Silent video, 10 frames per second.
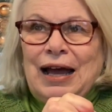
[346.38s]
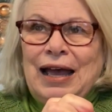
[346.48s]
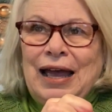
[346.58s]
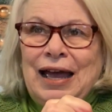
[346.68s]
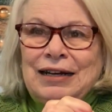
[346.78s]

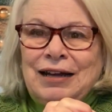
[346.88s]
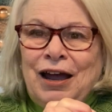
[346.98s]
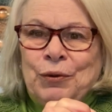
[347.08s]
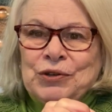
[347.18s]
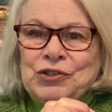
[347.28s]
And
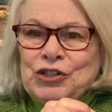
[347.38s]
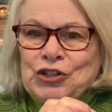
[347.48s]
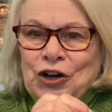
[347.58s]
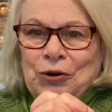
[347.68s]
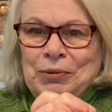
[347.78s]
I was
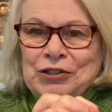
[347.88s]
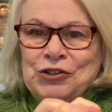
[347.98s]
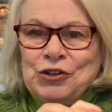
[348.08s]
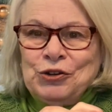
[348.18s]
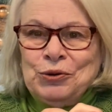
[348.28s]
determined
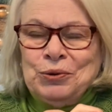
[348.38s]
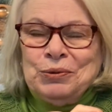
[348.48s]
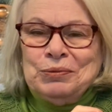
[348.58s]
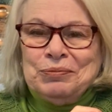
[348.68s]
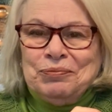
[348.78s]
to
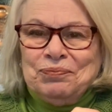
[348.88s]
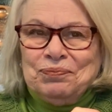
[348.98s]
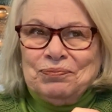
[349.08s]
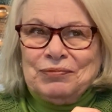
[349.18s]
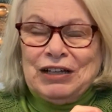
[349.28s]

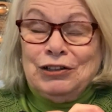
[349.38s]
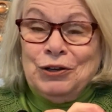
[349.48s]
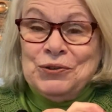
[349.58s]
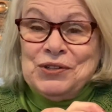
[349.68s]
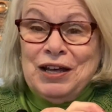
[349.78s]

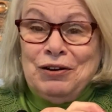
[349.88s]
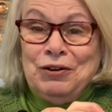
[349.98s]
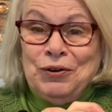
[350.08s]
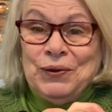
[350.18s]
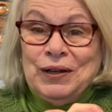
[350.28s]
close that
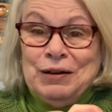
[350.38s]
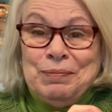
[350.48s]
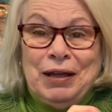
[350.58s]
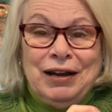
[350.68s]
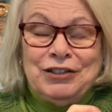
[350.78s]
hole
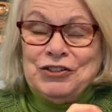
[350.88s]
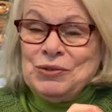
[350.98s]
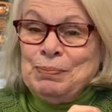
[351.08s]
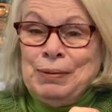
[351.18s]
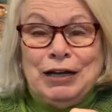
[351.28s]
up, and I
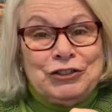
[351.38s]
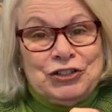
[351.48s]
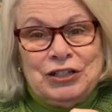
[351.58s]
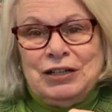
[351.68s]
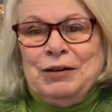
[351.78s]
just
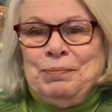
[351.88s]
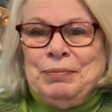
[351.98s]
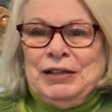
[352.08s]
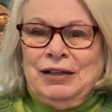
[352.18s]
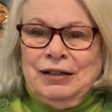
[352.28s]
botched it up.
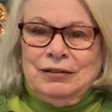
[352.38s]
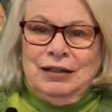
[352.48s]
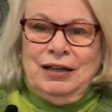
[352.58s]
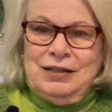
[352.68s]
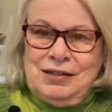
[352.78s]
But
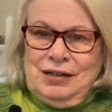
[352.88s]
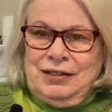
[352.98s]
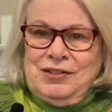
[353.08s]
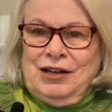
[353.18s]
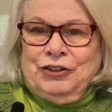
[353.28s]
luckily,
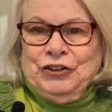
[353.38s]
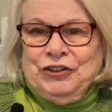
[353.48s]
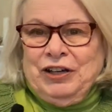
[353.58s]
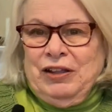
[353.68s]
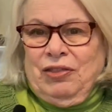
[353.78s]
it's
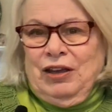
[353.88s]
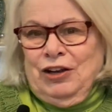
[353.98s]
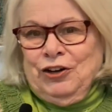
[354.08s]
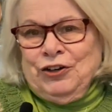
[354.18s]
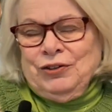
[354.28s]
underneath
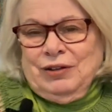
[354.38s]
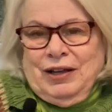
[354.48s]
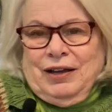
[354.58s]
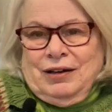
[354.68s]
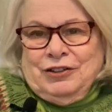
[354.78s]
here,
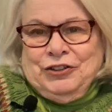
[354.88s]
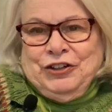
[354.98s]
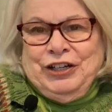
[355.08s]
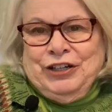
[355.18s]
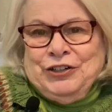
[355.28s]
like under
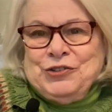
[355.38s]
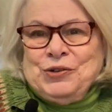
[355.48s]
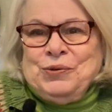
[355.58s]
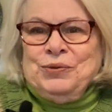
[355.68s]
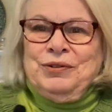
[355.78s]
here, so
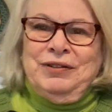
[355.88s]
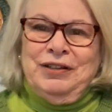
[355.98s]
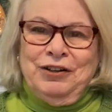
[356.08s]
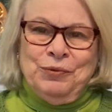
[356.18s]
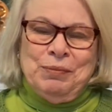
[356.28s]
you
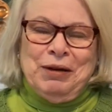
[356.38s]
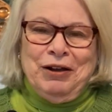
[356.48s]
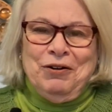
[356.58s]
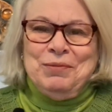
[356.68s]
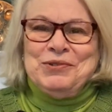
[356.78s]
know, when my
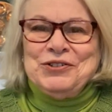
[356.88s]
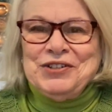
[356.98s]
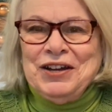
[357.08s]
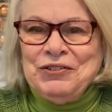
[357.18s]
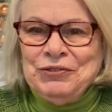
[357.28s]
arms are
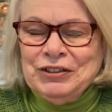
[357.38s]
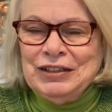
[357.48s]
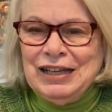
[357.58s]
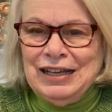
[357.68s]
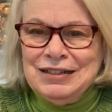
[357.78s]
down, you really
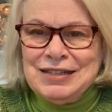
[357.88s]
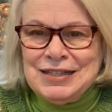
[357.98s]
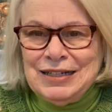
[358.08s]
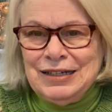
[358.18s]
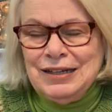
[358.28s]
can't
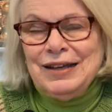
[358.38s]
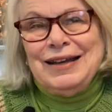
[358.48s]
see it.